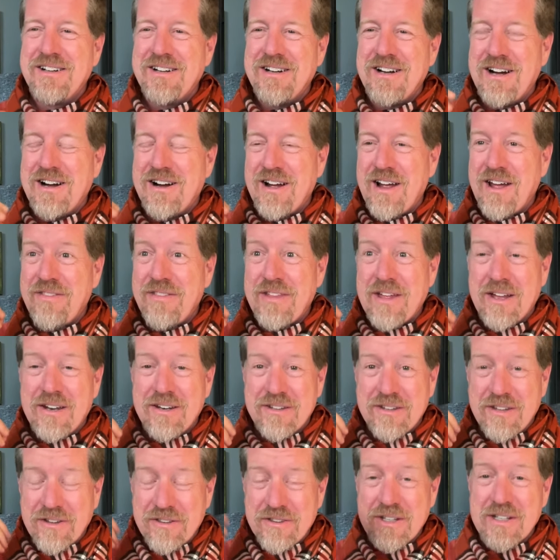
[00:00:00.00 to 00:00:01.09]
and
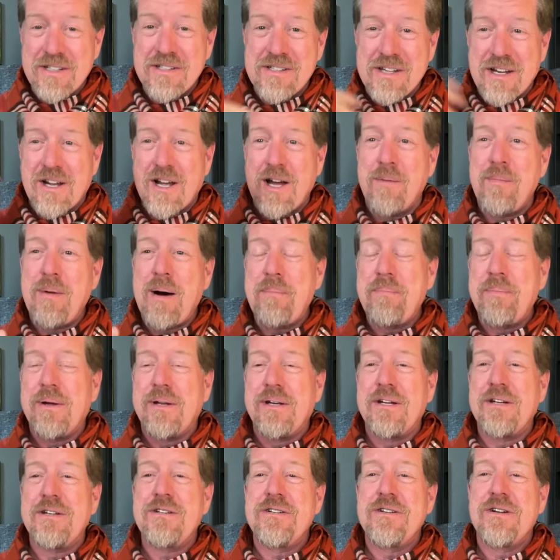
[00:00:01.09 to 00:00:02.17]
that the things that come up in
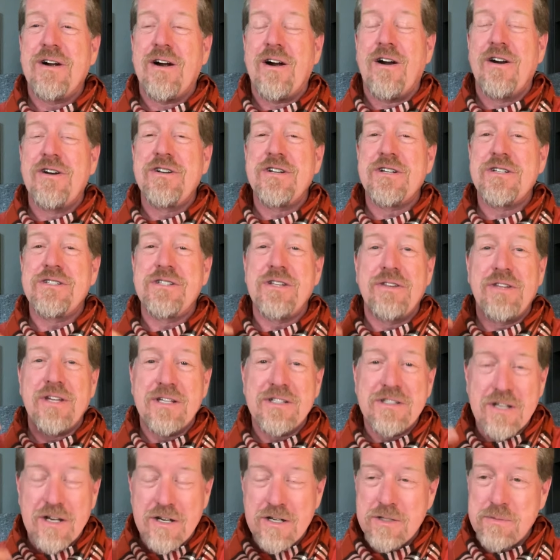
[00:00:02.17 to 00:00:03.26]
it are just the
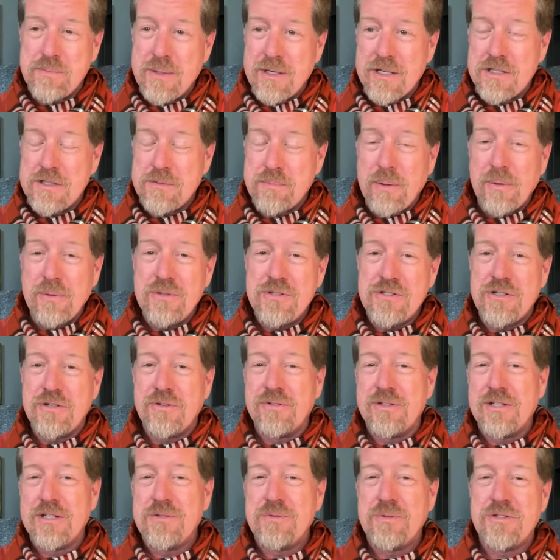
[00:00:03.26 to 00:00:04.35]
things that it's been exposed to.
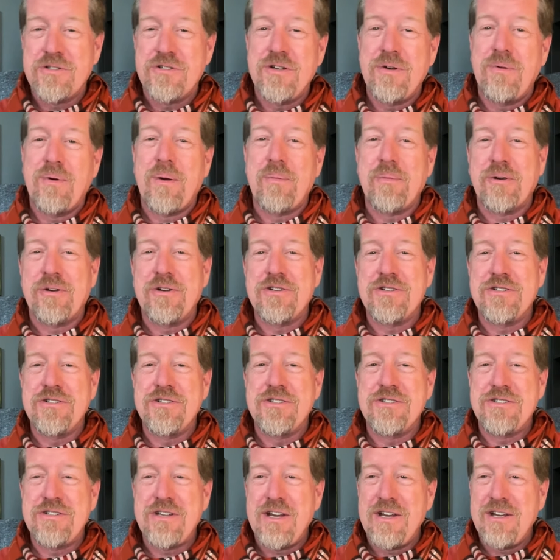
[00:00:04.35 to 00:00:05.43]
That's what Sri Ramakrishna
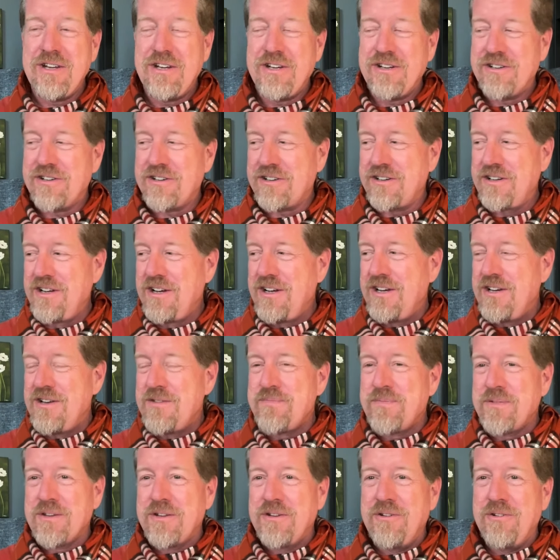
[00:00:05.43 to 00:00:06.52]
is saying here.
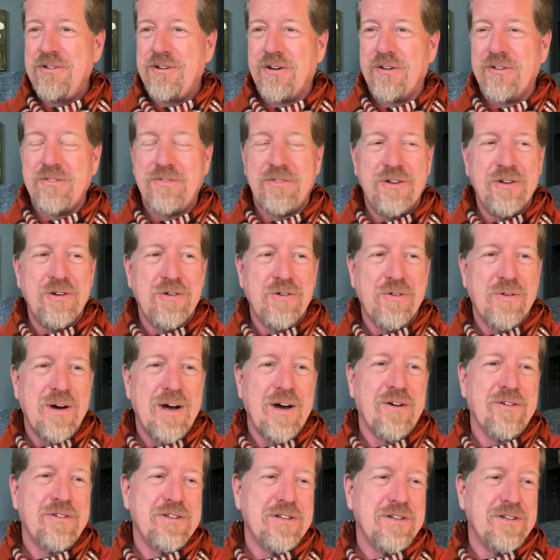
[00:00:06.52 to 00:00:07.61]
You know, if you go
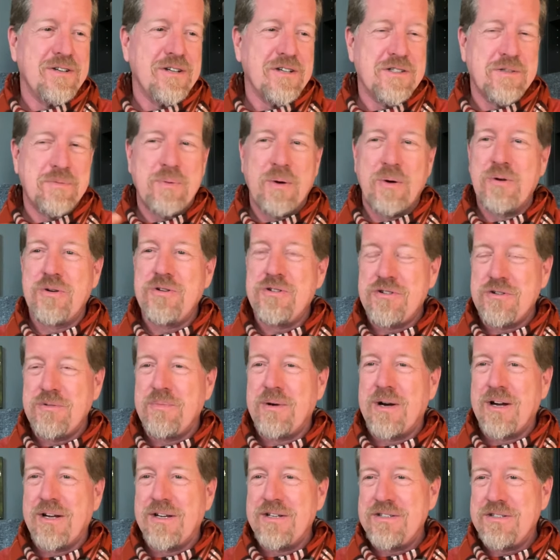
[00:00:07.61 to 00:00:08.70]
out and expose your
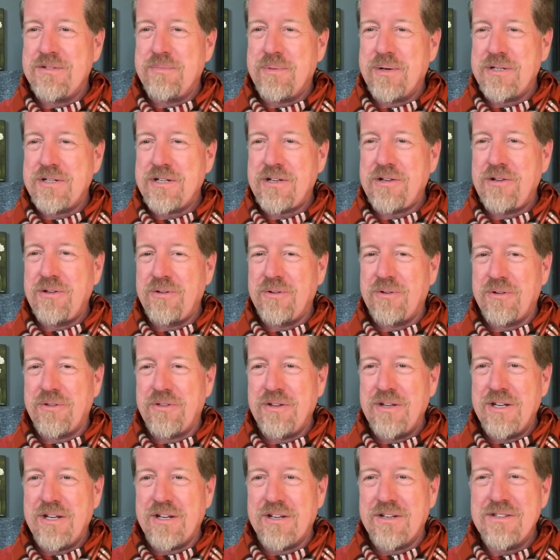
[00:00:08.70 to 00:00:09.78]
mind to particular
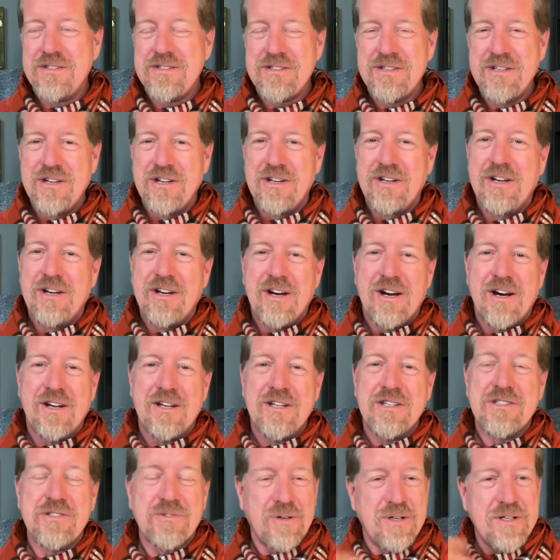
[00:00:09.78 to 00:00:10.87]
things,
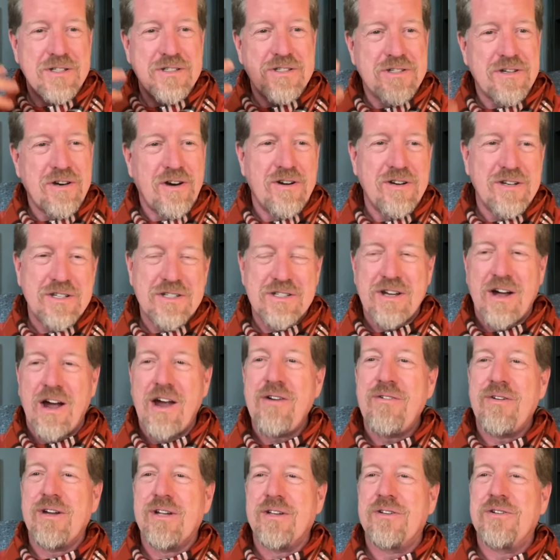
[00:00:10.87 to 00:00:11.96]
it's going to start
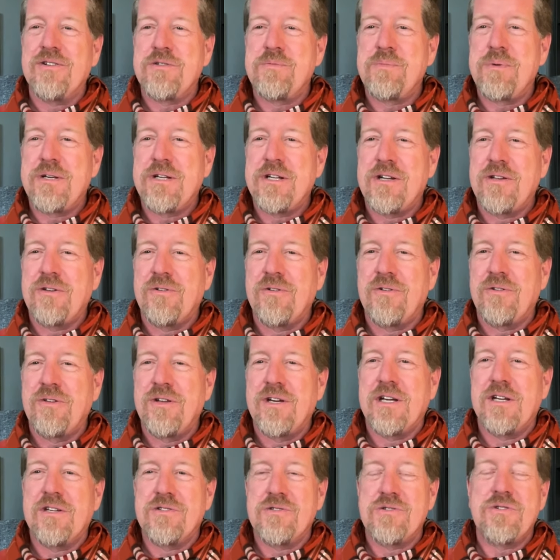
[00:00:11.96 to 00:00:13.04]
desiring those particular
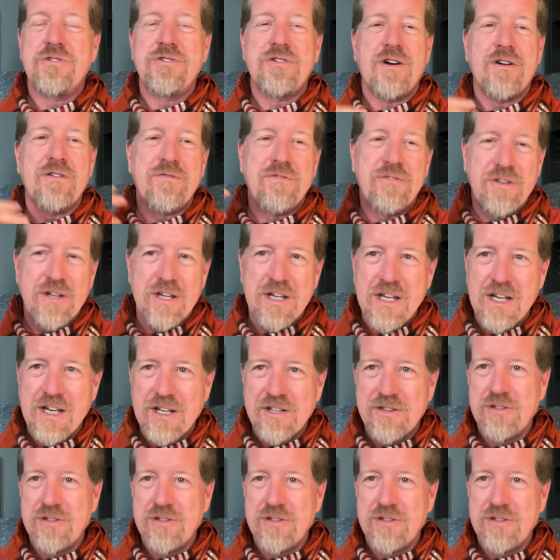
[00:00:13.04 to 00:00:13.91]
things or start of thinking in